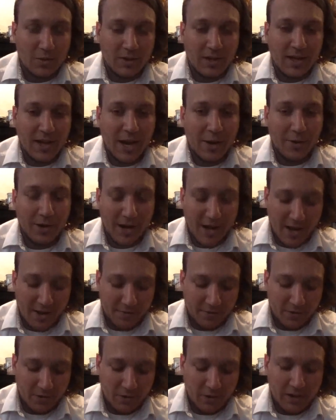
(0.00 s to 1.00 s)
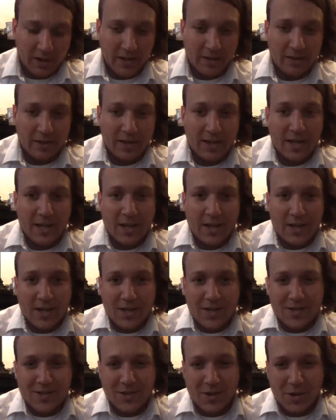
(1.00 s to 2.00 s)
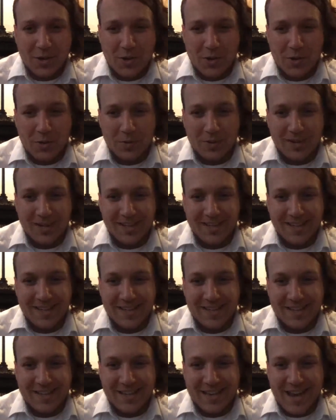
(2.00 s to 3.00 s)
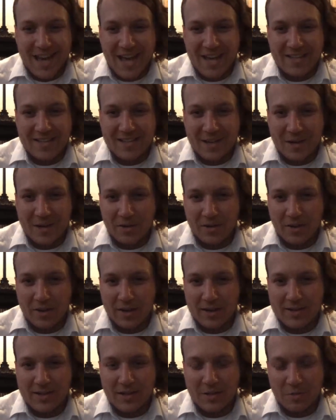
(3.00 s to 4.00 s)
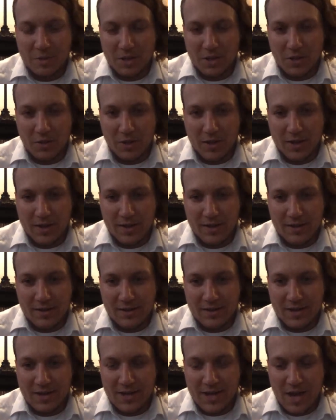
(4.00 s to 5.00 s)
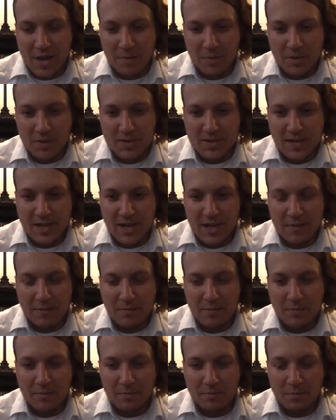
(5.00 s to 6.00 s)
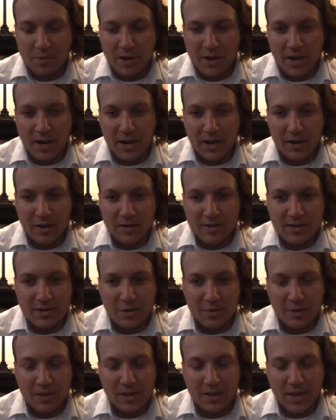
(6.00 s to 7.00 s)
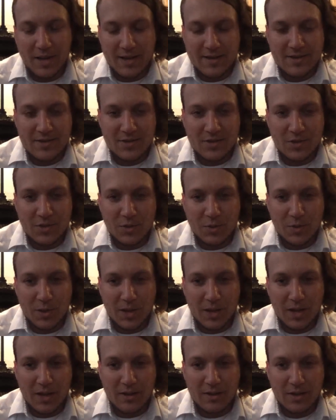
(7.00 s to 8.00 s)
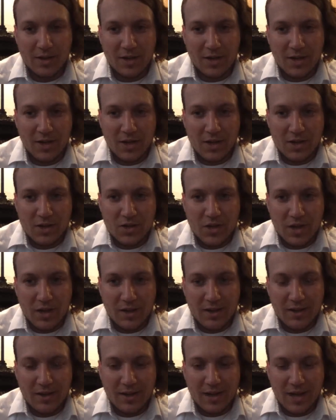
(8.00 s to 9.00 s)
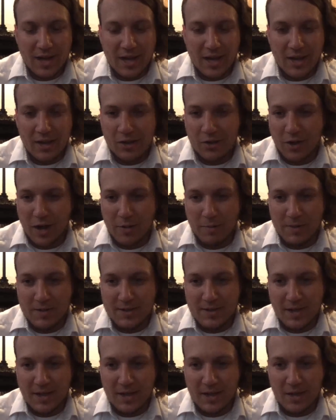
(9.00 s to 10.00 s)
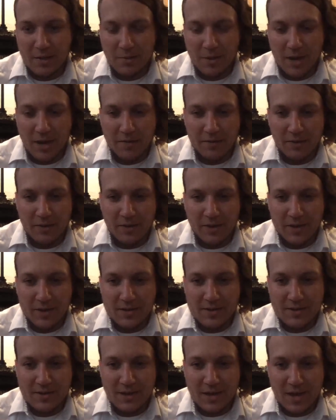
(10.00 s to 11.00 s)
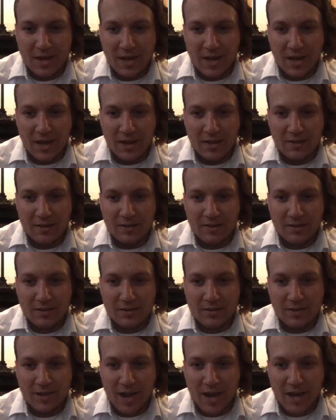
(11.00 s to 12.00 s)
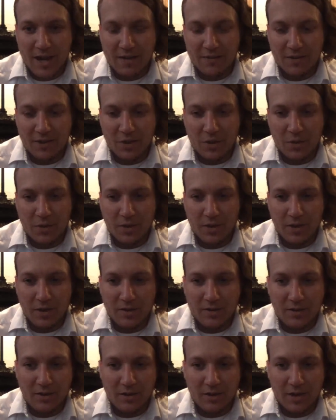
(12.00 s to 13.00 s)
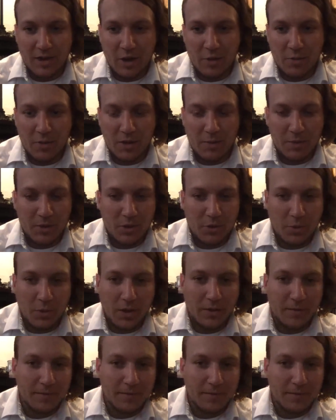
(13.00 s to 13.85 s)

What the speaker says: an hour and a half early. So not sounding like it's going to be a great numbers game, but it'll still be nice to check a crappy stadium off the list and not have to go there until they open up a new one.